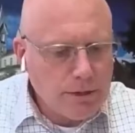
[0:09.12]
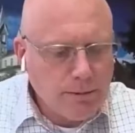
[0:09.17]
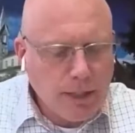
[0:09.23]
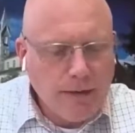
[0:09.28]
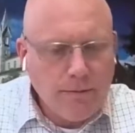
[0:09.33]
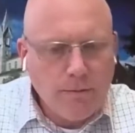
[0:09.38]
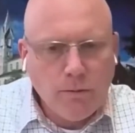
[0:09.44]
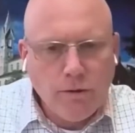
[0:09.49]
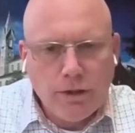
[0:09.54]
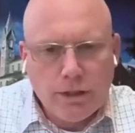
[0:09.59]
someone
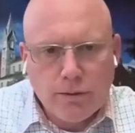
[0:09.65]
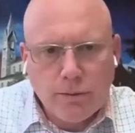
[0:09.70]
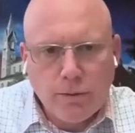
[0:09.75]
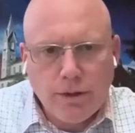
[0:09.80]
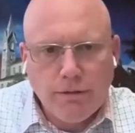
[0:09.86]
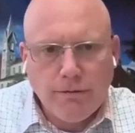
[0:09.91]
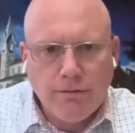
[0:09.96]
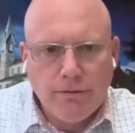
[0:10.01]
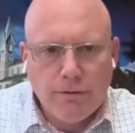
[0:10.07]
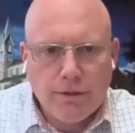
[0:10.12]
I've worked
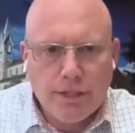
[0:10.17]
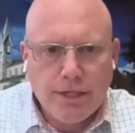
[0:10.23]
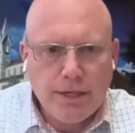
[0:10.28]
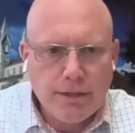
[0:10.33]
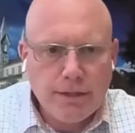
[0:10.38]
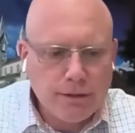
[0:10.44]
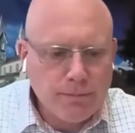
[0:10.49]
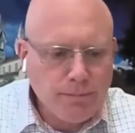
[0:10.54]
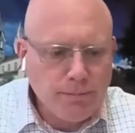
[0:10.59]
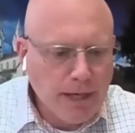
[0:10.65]
with for
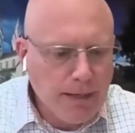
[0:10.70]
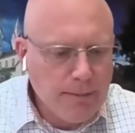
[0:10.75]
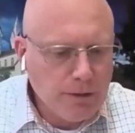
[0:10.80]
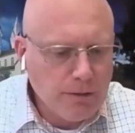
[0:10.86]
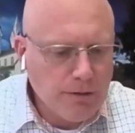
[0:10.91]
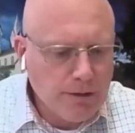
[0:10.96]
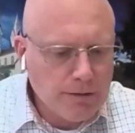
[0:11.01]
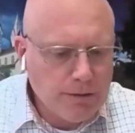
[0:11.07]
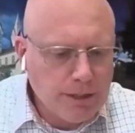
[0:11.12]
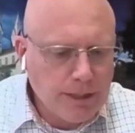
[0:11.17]
years, Pam
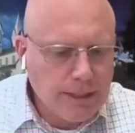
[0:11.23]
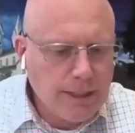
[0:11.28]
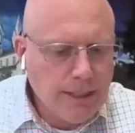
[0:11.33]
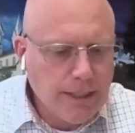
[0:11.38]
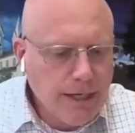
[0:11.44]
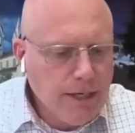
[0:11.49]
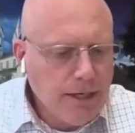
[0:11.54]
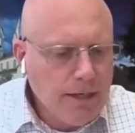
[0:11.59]
Wakrowski,